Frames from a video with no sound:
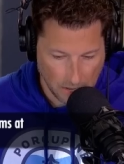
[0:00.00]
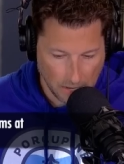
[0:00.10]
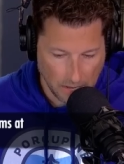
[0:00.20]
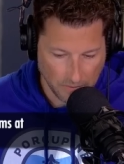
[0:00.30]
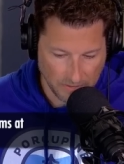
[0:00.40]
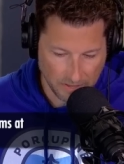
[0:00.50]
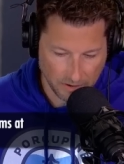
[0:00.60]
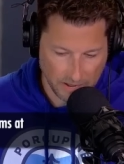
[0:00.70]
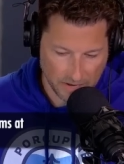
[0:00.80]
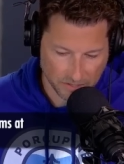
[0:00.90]
In the
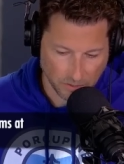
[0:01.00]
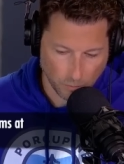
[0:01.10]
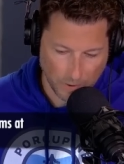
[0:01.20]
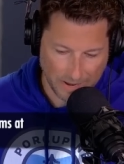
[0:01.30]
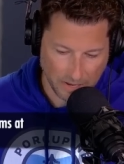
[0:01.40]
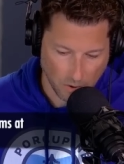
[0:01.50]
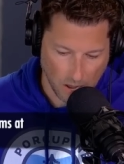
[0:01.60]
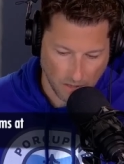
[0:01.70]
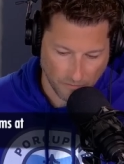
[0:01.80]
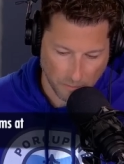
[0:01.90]
international radio
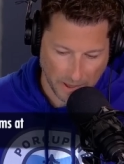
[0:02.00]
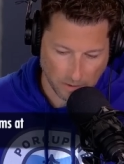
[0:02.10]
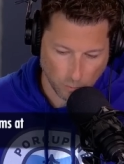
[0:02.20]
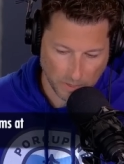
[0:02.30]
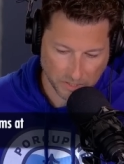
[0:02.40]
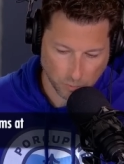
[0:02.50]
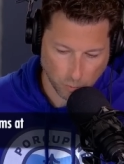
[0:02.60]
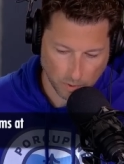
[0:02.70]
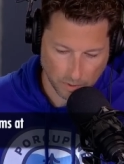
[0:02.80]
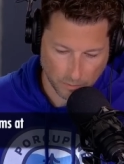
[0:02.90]
alphabet, which
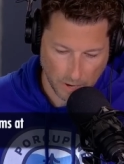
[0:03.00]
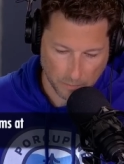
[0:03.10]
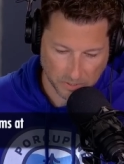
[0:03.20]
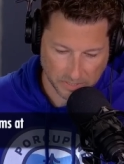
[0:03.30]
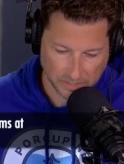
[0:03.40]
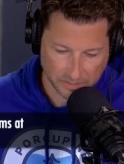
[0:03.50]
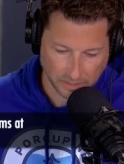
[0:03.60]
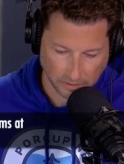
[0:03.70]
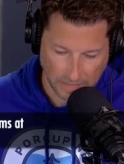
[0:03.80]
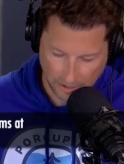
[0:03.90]
word represents the
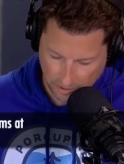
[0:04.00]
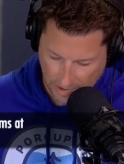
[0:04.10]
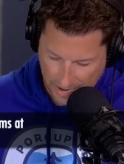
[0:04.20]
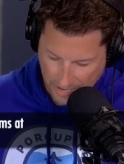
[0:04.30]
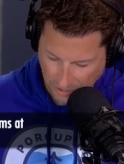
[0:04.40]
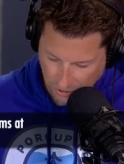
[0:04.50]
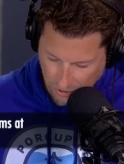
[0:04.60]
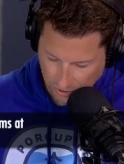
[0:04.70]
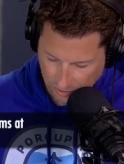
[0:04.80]
letter H?